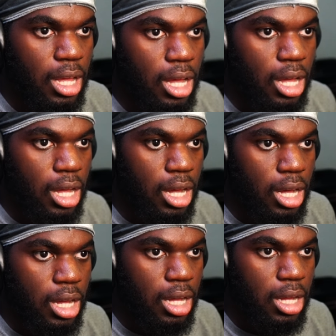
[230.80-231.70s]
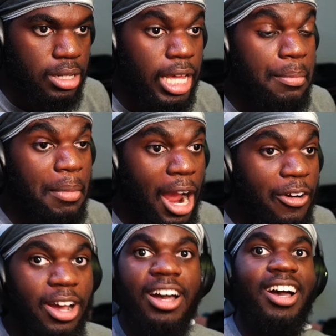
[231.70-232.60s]
Uh, Nick
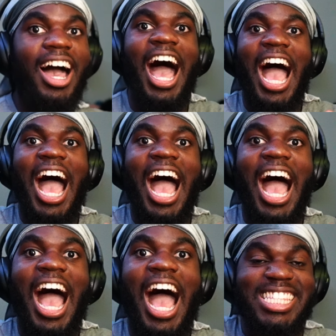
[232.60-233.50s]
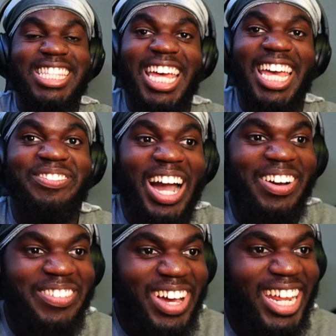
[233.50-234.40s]
Mira. I said it. Nick Mira
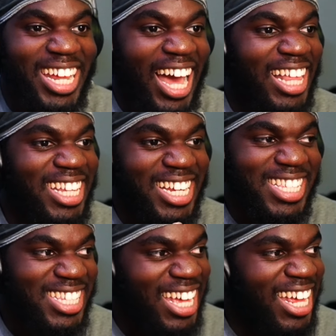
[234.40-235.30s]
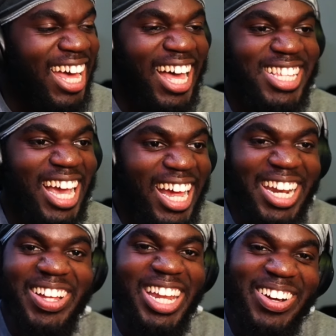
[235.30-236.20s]
made it. I literally oh. said it. I was like, I
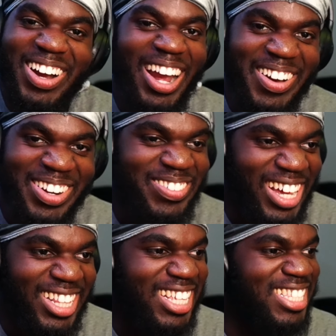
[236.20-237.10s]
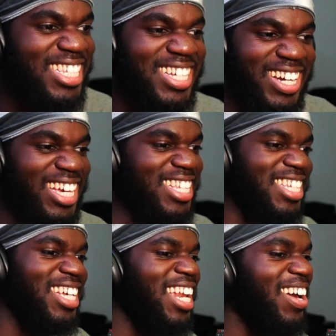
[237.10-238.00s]
know Nick Mira made this. Oh. This is
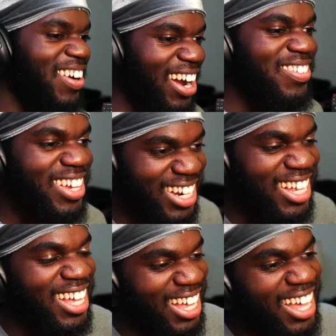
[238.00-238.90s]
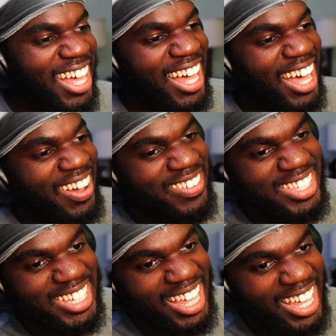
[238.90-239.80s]
crazy. Nick Mira made it. I'm saying,